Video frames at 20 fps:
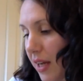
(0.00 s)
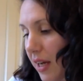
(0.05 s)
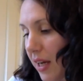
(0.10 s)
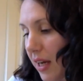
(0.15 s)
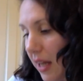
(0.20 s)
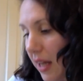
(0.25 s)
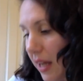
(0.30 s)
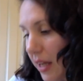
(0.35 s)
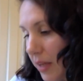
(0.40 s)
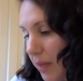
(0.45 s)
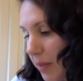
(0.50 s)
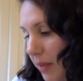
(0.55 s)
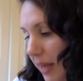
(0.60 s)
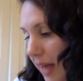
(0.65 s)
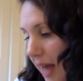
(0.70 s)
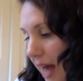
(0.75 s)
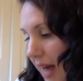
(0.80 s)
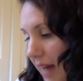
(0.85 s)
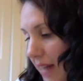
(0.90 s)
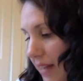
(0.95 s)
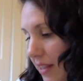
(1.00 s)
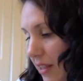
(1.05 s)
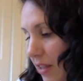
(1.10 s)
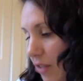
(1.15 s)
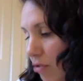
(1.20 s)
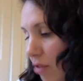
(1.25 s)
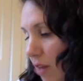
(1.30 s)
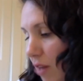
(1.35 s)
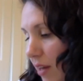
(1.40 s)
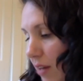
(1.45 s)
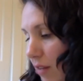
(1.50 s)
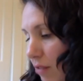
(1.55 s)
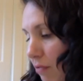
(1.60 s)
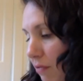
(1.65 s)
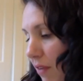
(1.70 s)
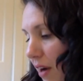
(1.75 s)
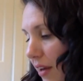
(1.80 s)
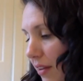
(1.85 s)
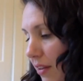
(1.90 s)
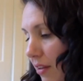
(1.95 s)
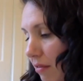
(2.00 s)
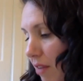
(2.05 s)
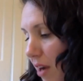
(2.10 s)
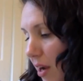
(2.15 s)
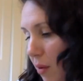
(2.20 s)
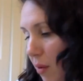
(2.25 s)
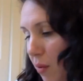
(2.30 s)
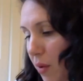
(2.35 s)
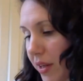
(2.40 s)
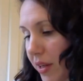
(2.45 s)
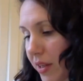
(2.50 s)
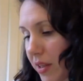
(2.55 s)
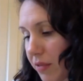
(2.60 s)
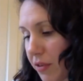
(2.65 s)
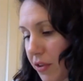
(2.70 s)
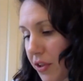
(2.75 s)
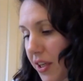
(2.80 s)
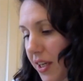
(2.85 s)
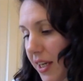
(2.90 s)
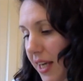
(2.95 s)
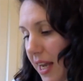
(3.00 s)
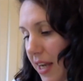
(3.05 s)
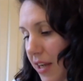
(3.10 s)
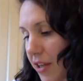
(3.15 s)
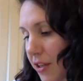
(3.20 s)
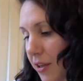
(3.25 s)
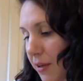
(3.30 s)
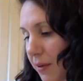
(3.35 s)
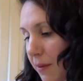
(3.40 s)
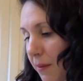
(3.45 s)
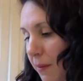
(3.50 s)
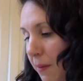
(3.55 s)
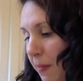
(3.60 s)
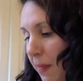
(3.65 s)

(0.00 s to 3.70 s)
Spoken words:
clasping hands and trying to find the right words for the occasion,